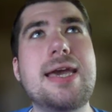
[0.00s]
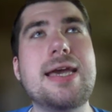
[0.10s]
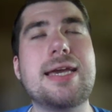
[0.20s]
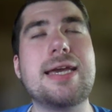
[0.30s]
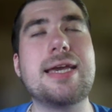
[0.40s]

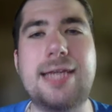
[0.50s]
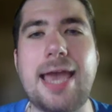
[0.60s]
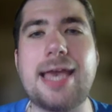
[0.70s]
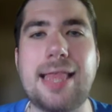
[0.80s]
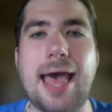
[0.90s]
can
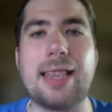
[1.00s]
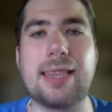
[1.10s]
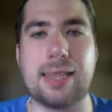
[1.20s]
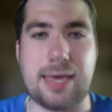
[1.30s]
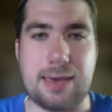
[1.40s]
take that
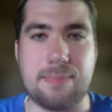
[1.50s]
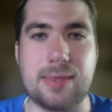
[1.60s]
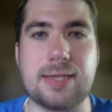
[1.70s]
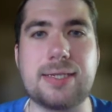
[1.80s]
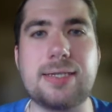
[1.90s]
leap.
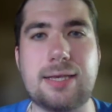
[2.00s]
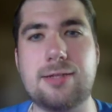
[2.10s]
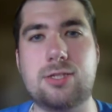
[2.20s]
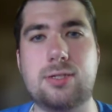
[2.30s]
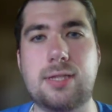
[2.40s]
This is
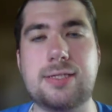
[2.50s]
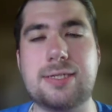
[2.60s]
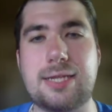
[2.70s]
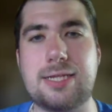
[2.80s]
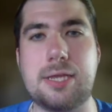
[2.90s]
his
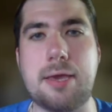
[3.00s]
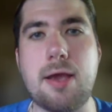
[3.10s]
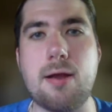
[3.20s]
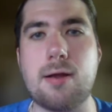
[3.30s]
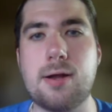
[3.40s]

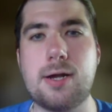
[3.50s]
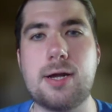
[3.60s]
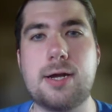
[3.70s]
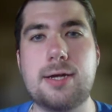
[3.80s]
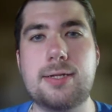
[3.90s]
year
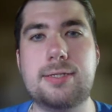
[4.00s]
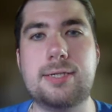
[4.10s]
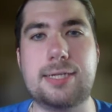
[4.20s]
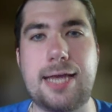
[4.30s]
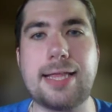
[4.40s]
to
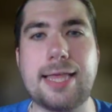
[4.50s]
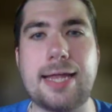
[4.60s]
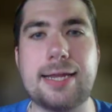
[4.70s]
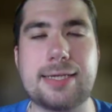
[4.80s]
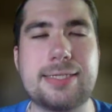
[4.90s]
take that
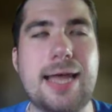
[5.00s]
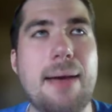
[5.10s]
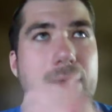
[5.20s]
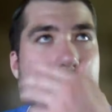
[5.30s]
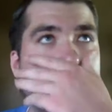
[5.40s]
next
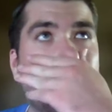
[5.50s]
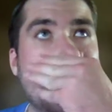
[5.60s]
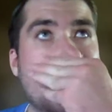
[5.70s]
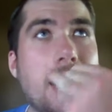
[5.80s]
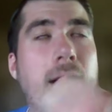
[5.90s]
step. And when we
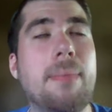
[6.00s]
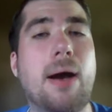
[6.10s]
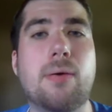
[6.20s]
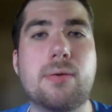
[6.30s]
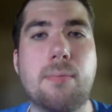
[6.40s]
talk
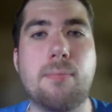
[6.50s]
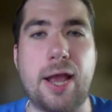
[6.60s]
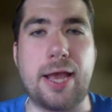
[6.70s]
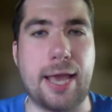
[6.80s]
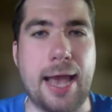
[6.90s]
about
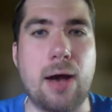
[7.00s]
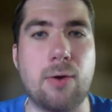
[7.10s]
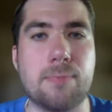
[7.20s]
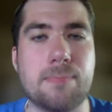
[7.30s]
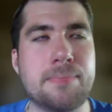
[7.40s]
breaking
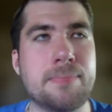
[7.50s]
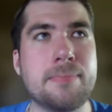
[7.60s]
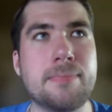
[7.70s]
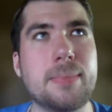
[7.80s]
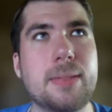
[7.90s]
out,
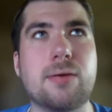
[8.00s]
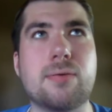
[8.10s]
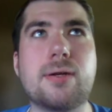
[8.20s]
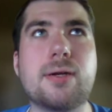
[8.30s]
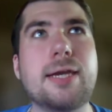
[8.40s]
you know,
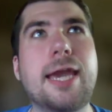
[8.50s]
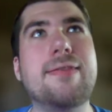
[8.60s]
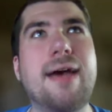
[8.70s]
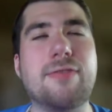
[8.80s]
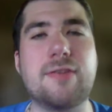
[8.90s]

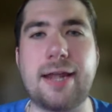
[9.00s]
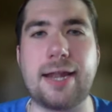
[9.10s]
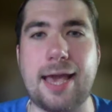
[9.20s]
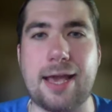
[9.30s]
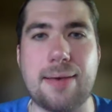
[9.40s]
Cade's obviously not a
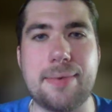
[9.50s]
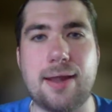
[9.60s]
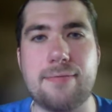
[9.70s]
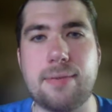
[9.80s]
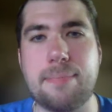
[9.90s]
guy coming
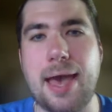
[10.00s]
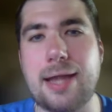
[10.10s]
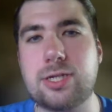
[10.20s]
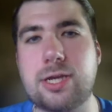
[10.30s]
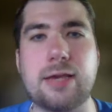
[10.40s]
off the
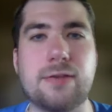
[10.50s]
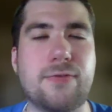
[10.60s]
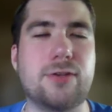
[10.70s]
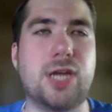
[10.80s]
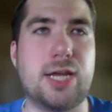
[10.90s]
bench, getting his
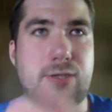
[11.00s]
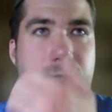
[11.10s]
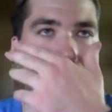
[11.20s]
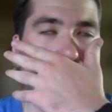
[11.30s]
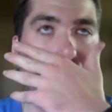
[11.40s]
first chance to
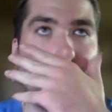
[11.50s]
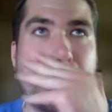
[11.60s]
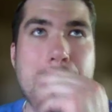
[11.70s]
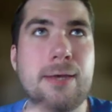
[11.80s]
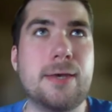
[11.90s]
start,
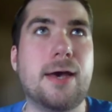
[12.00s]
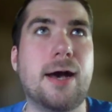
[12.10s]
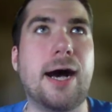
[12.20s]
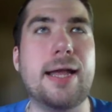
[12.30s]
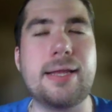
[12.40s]

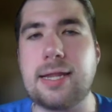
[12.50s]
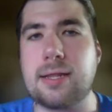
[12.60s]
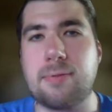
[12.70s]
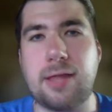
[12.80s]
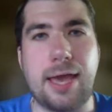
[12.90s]
and getting
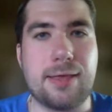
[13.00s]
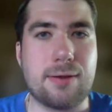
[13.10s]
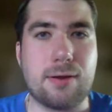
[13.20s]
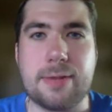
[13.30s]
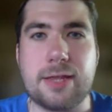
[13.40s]
to play
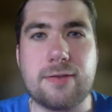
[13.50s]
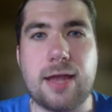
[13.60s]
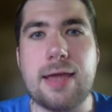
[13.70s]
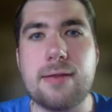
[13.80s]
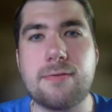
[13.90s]
30 minutes a
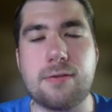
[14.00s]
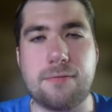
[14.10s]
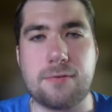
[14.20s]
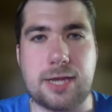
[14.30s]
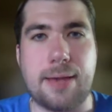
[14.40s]
night for the
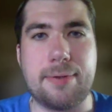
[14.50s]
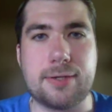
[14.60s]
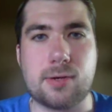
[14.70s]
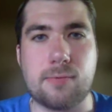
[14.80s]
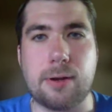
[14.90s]
first time in his
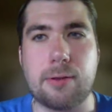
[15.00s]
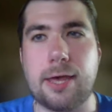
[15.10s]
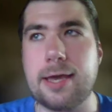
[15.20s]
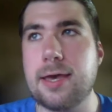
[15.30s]
career. Like,